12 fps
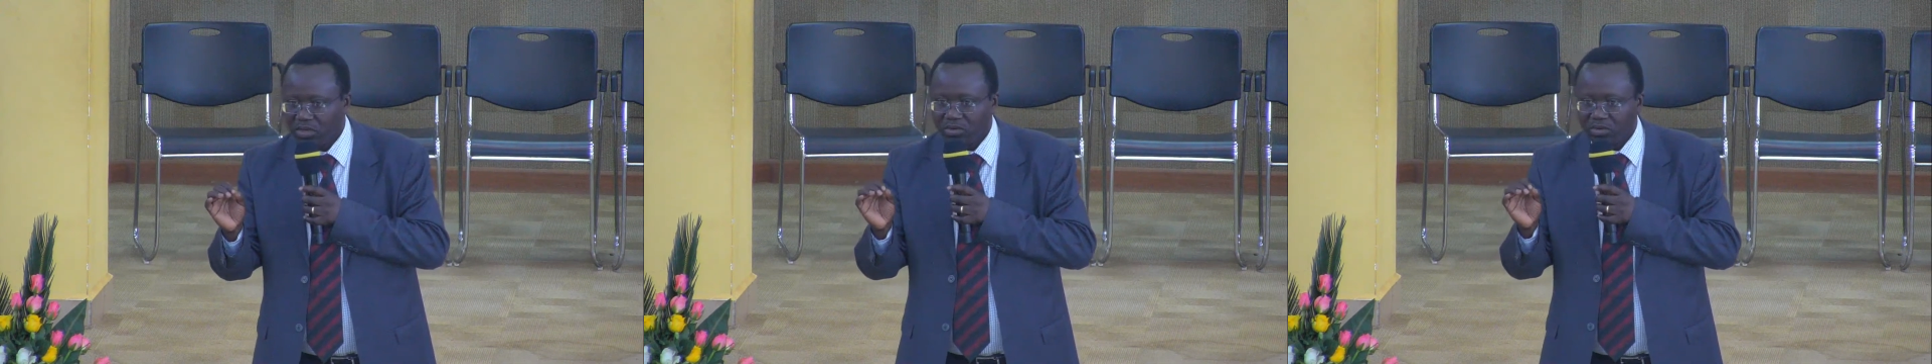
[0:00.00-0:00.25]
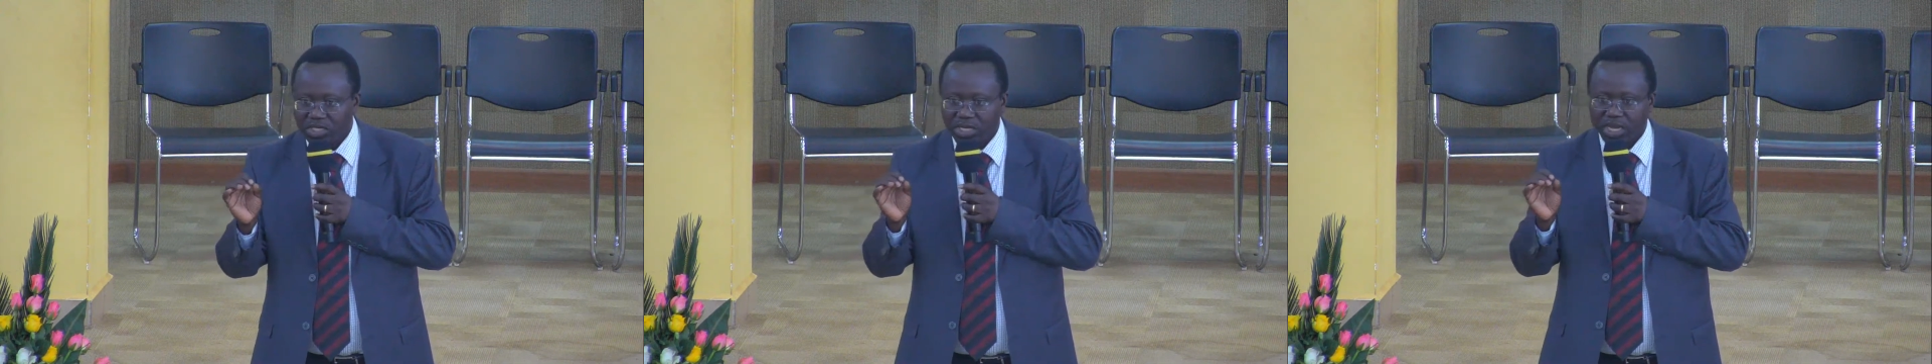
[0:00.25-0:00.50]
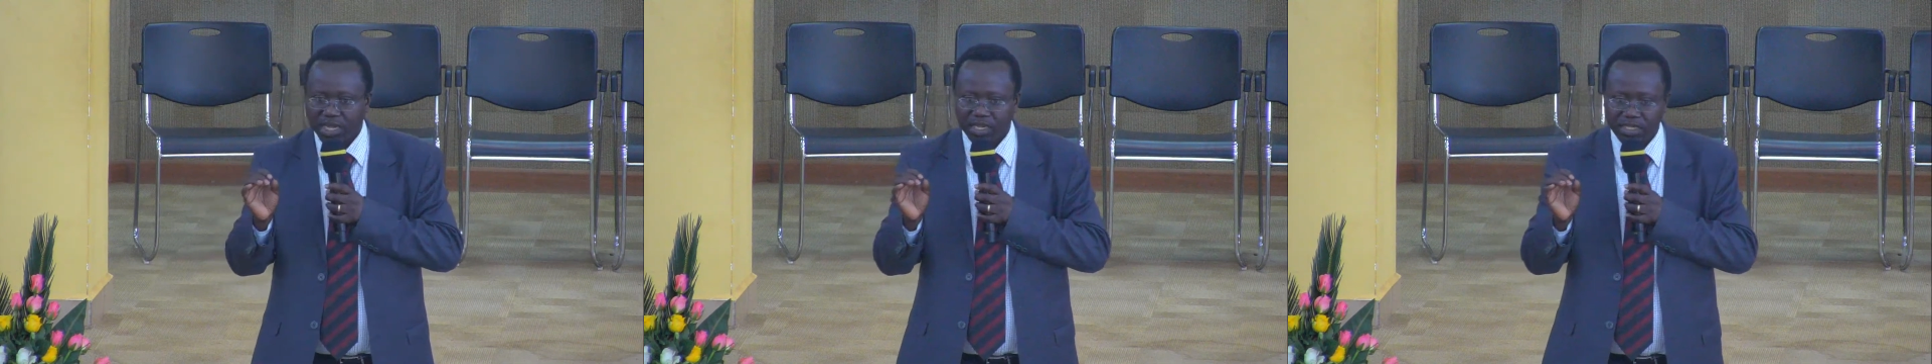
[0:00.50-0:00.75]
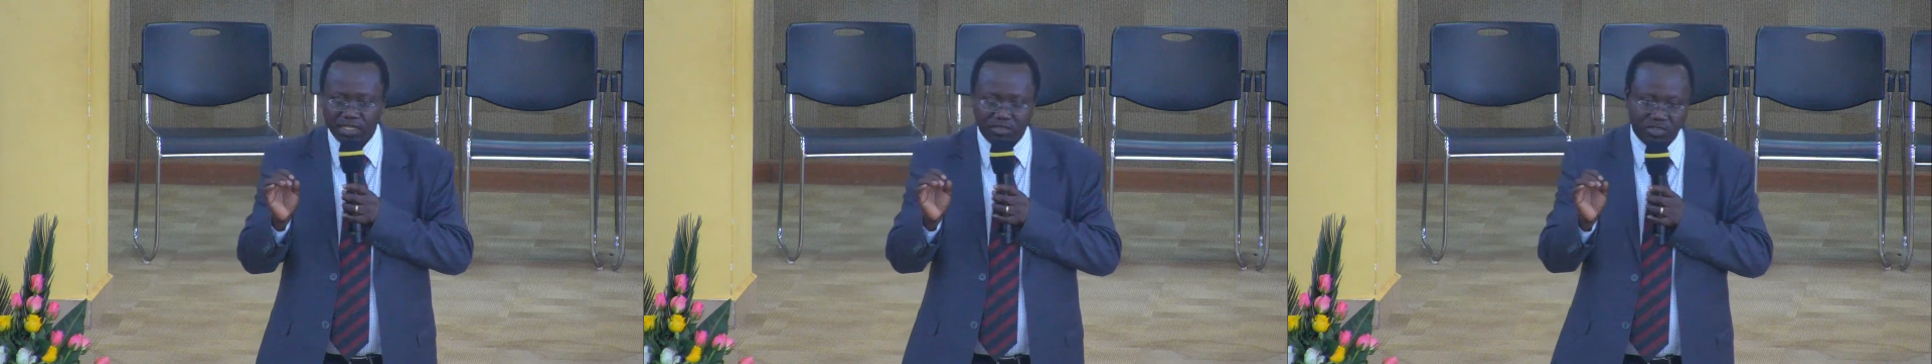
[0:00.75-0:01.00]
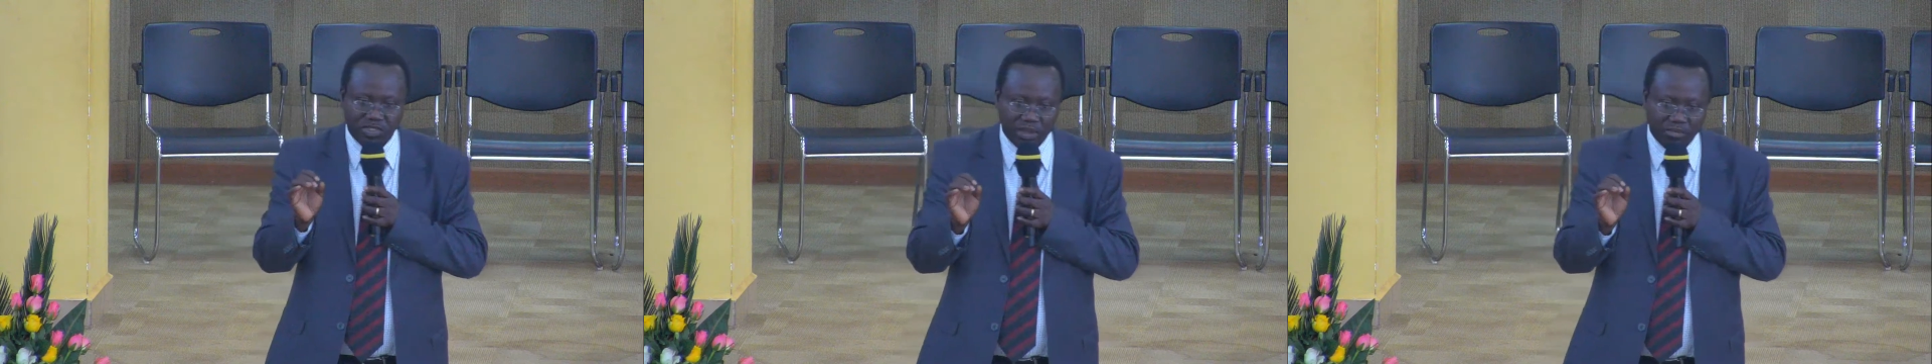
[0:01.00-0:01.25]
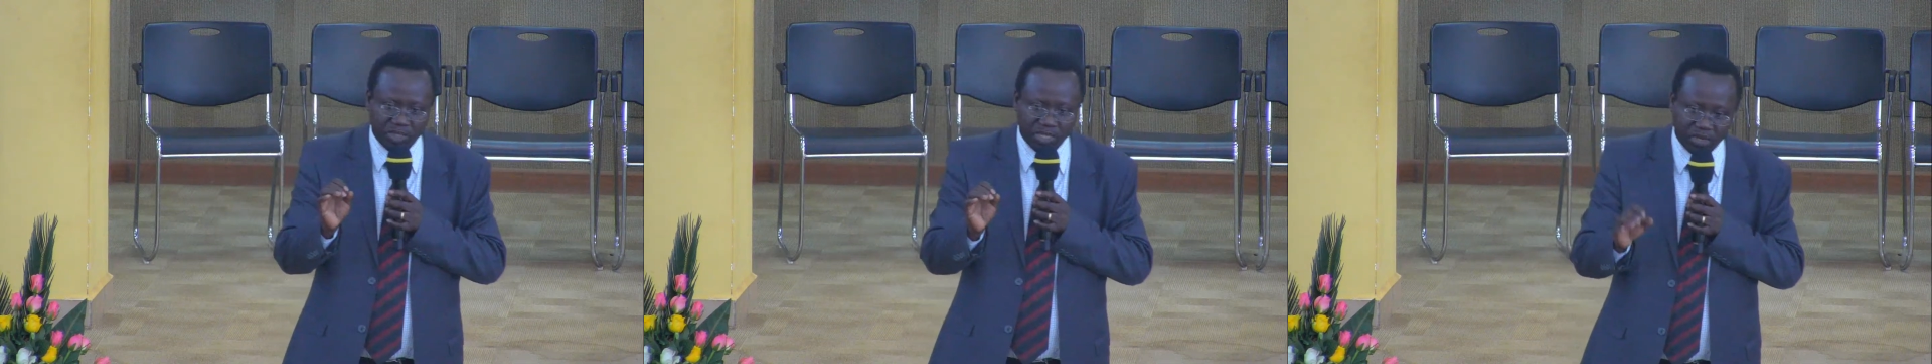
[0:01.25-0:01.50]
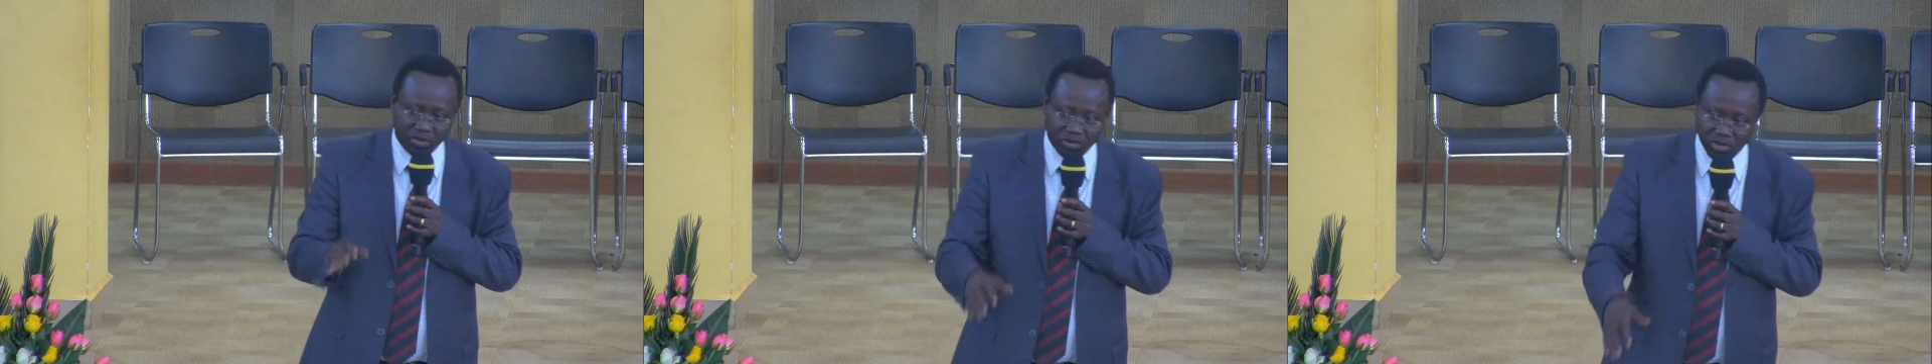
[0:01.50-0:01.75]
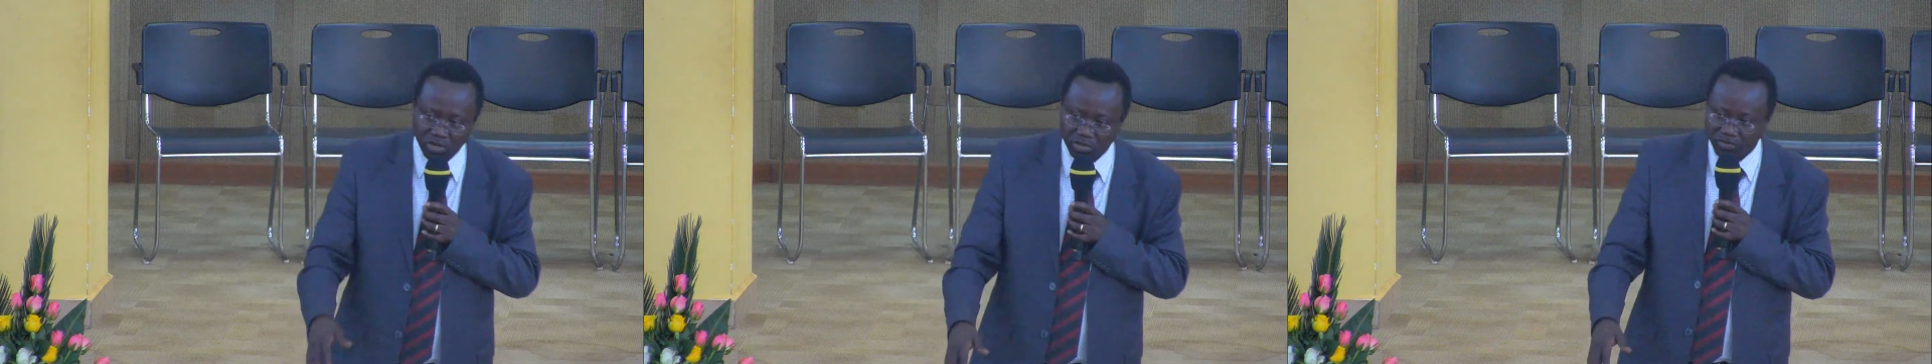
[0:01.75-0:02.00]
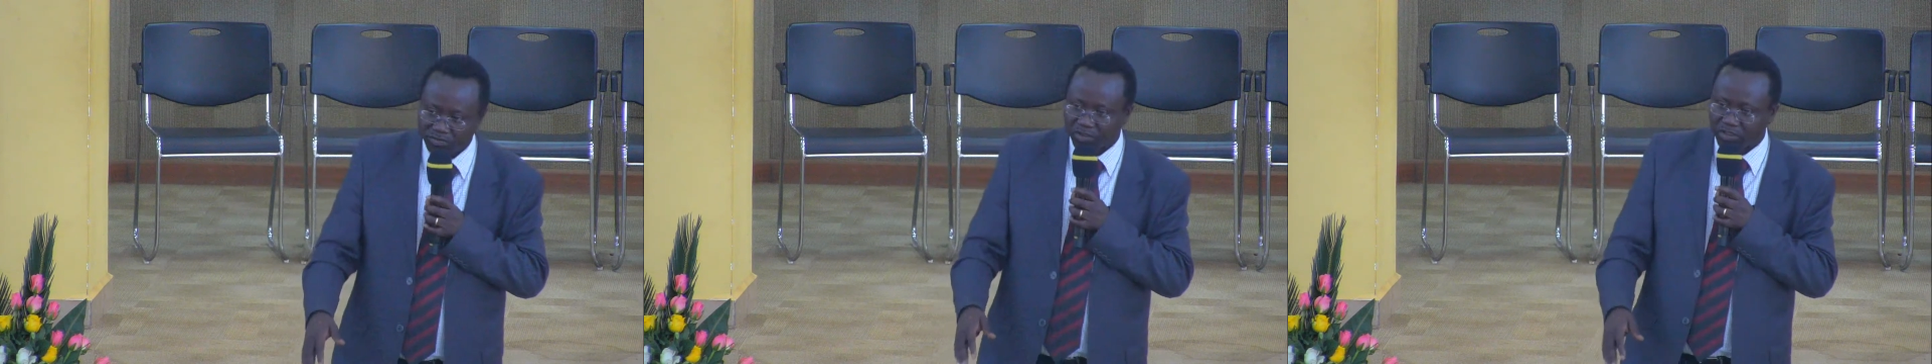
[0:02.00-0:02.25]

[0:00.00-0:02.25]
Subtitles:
which can lead to something called, for